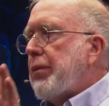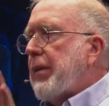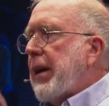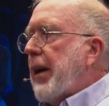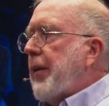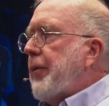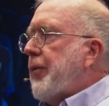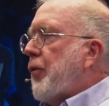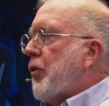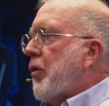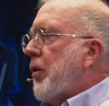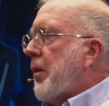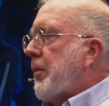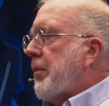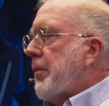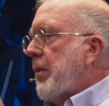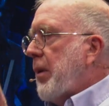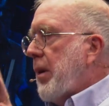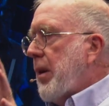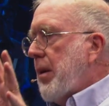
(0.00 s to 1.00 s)

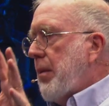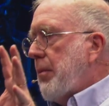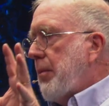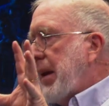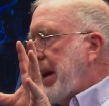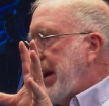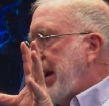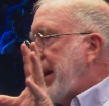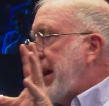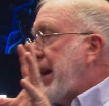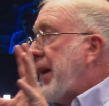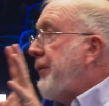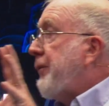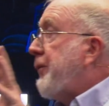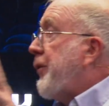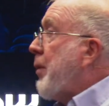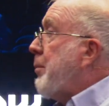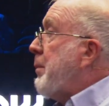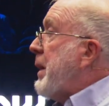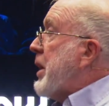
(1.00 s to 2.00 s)
platform made
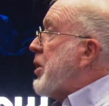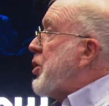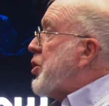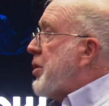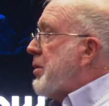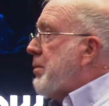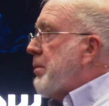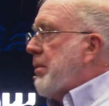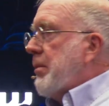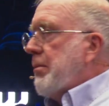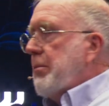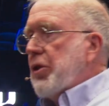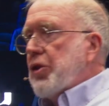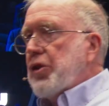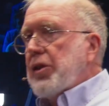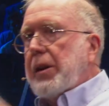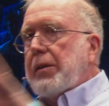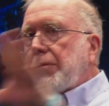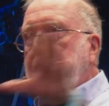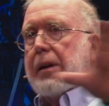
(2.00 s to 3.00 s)
information
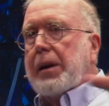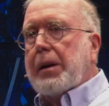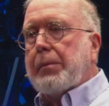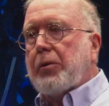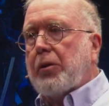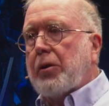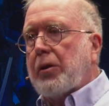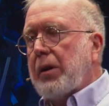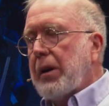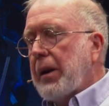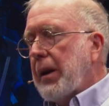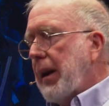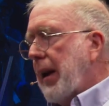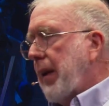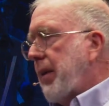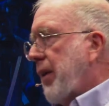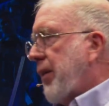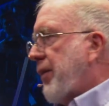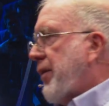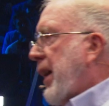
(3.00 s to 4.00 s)
machine readable,
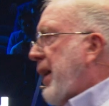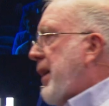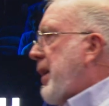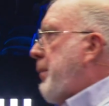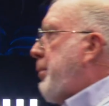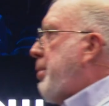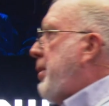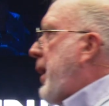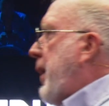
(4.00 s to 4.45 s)
and the second